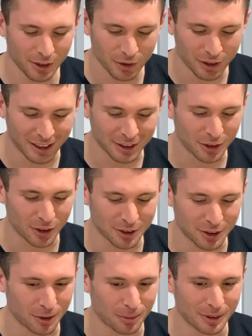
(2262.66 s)
Thanks a lot,
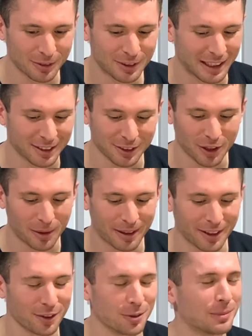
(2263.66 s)
Solomon, taking time. I
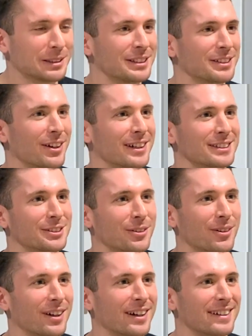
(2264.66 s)
know you're a busy guy,
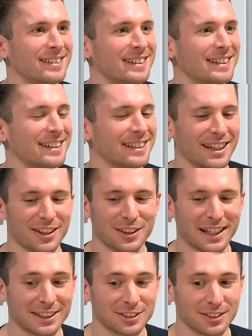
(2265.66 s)
so yeah,
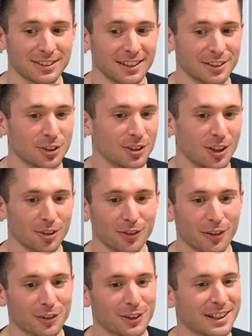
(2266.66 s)
thanks, and good luck with
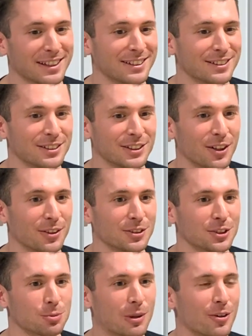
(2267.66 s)
everything, and you know,
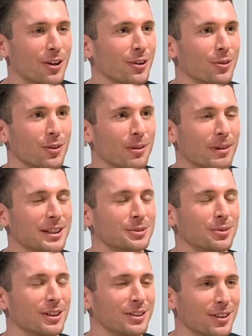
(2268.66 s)
just well done on all the
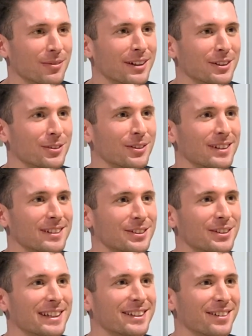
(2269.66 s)
amazing work you've done, man. You're a
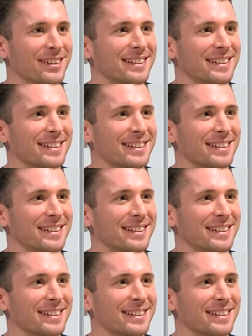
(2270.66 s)
unique guy.